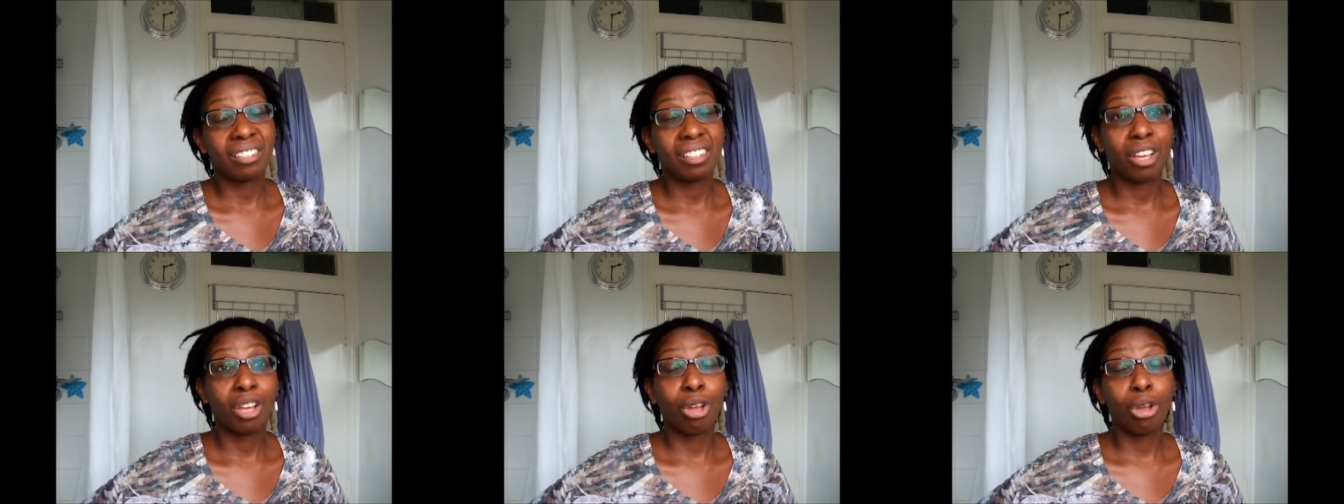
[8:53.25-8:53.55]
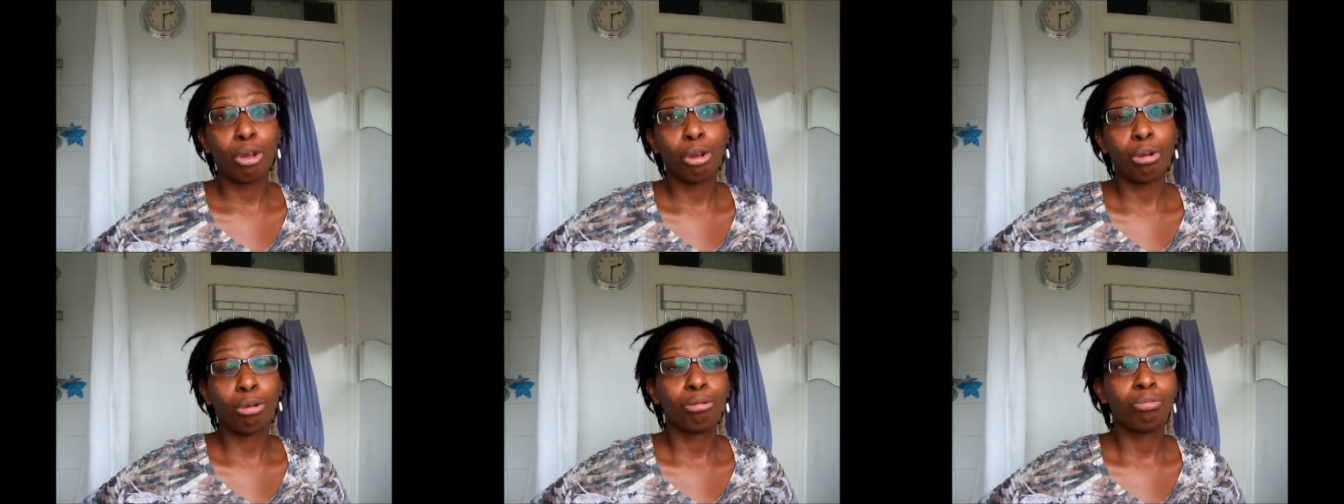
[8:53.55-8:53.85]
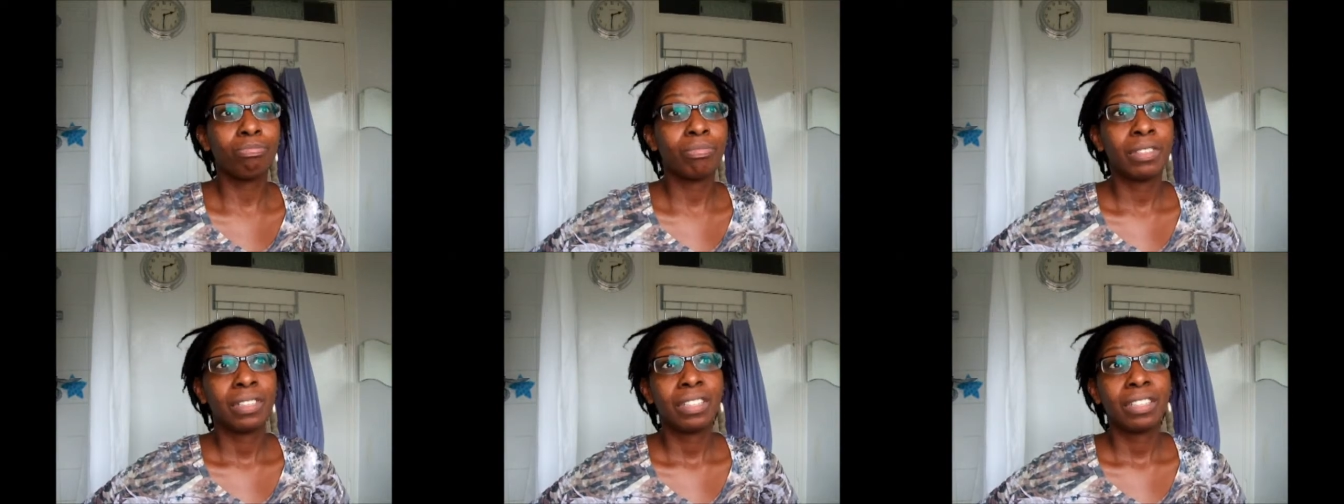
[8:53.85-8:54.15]
so
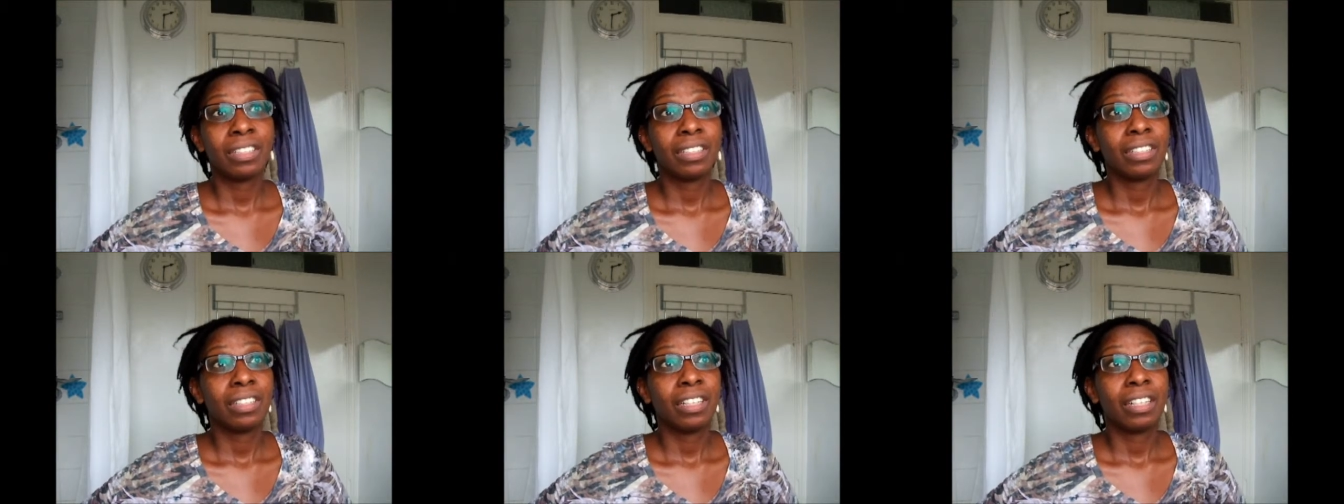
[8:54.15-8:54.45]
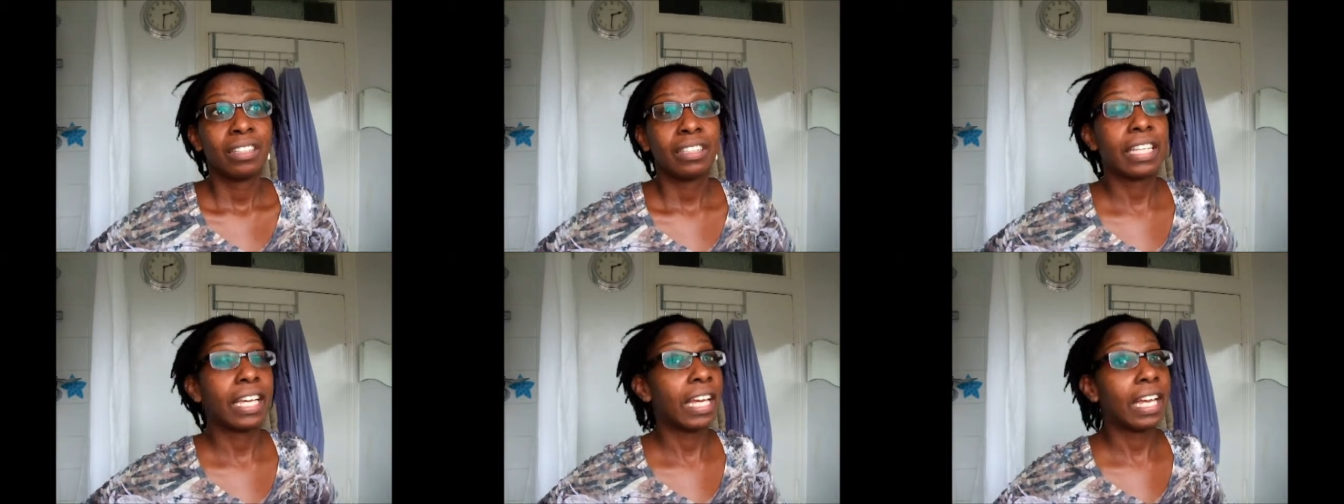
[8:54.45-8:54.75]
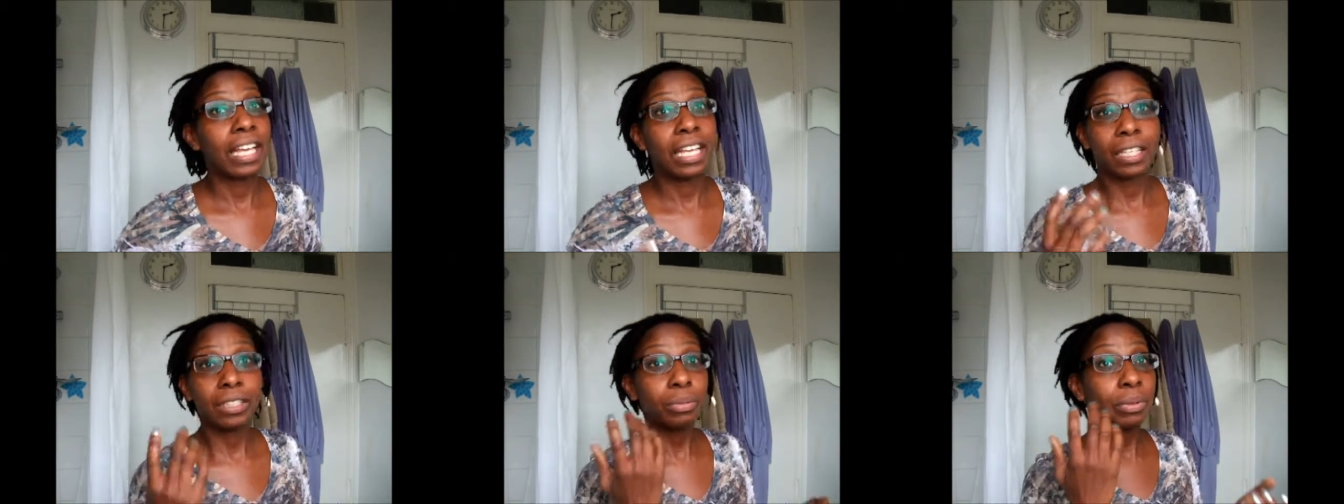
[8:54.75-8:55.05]

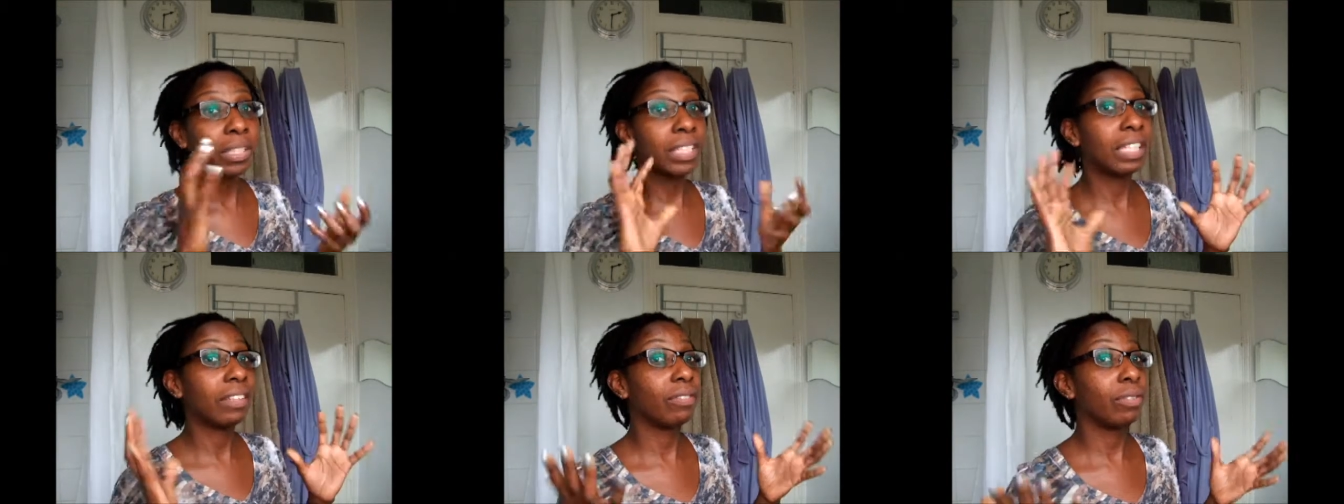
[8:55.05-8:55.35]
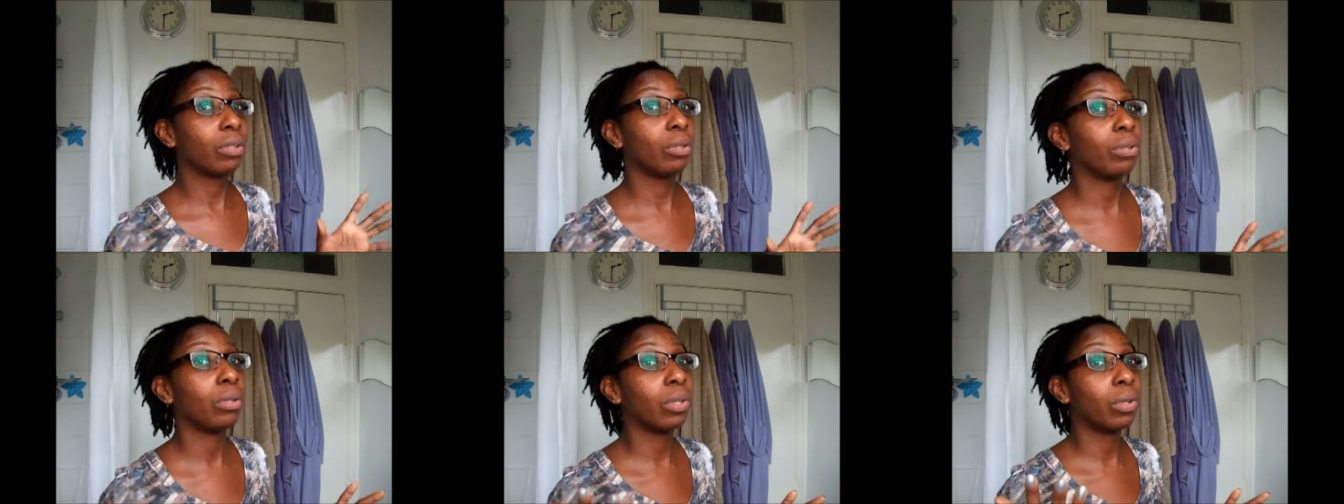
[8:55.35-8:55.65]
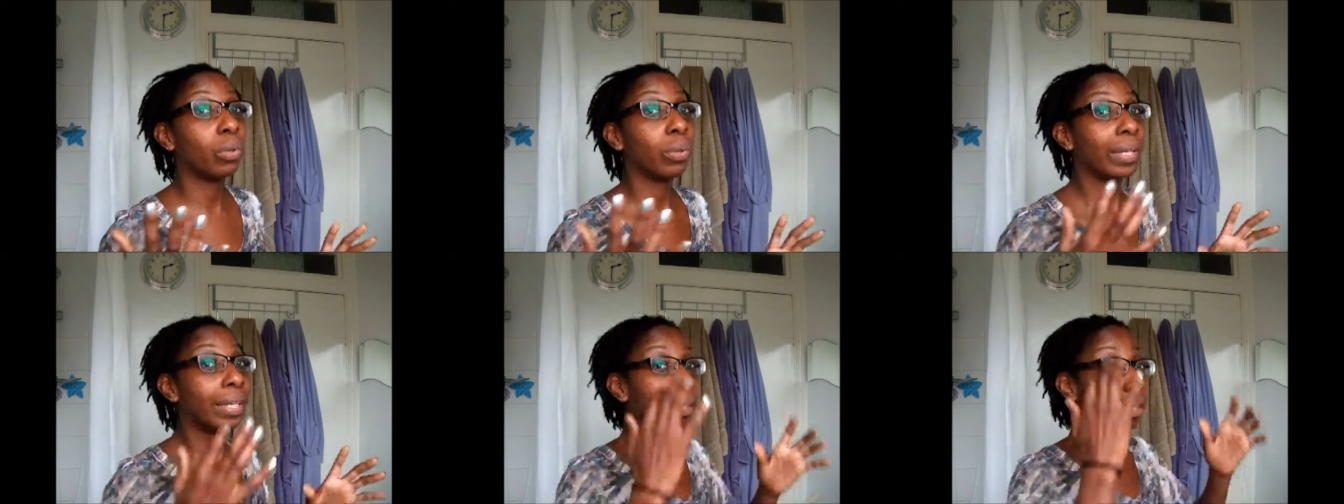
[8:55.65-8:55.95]
yeah, I just want to give you
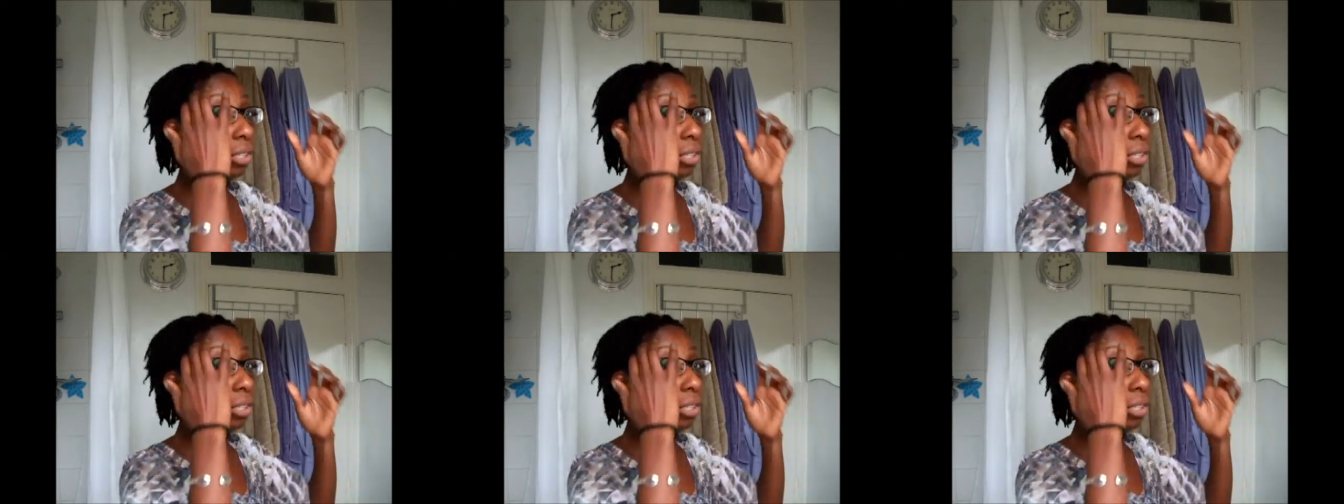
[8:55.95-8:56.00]
a quick